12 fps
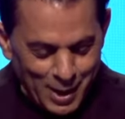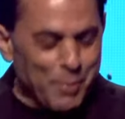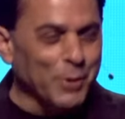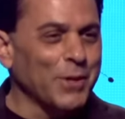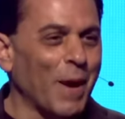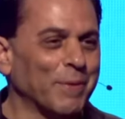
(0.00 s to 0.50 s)

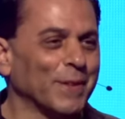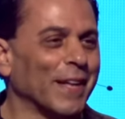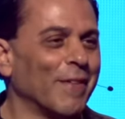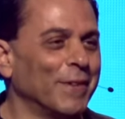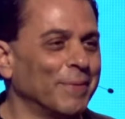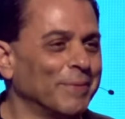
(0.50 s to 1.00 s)
Hebrews chapter
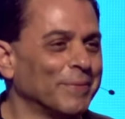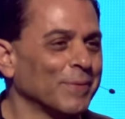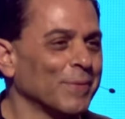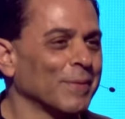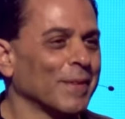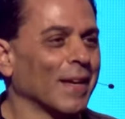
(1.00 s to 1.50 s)
11.
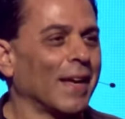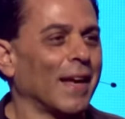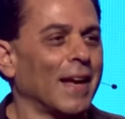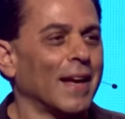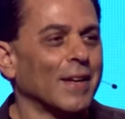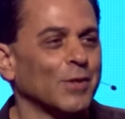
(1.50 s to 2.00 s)

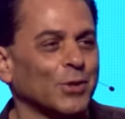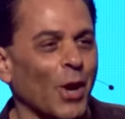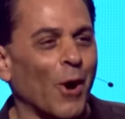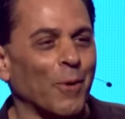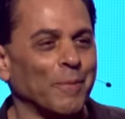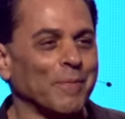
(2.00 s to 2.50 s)

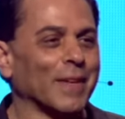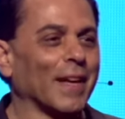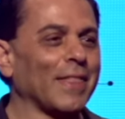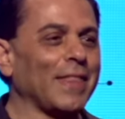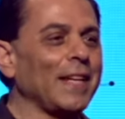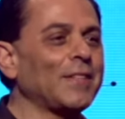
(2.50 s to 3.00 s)
So
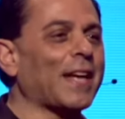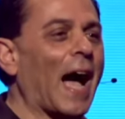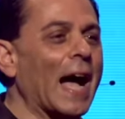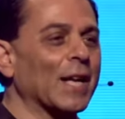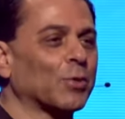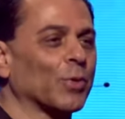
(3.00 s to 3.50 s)
these
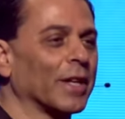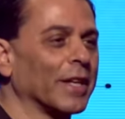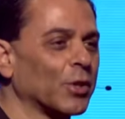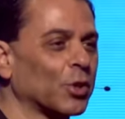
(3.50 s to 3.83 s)
guys were